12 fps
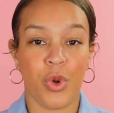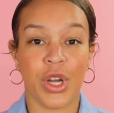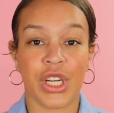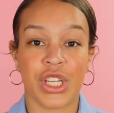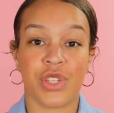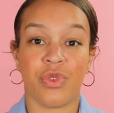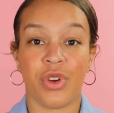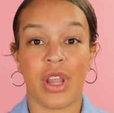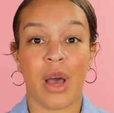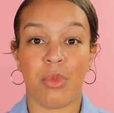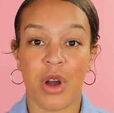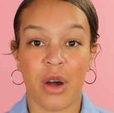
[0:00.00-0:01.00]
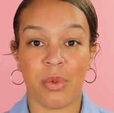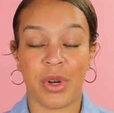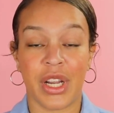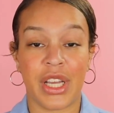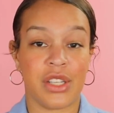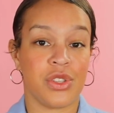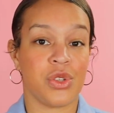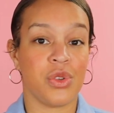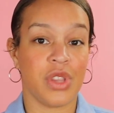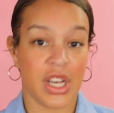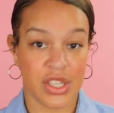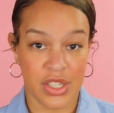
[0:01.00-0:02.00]
mortgage for that property is
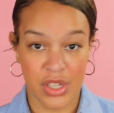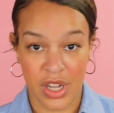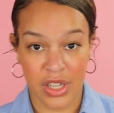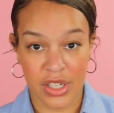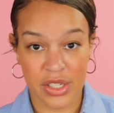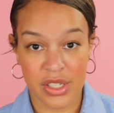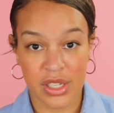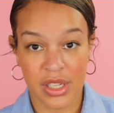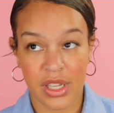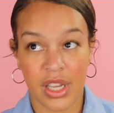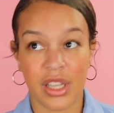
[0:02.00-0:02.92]
$2,000.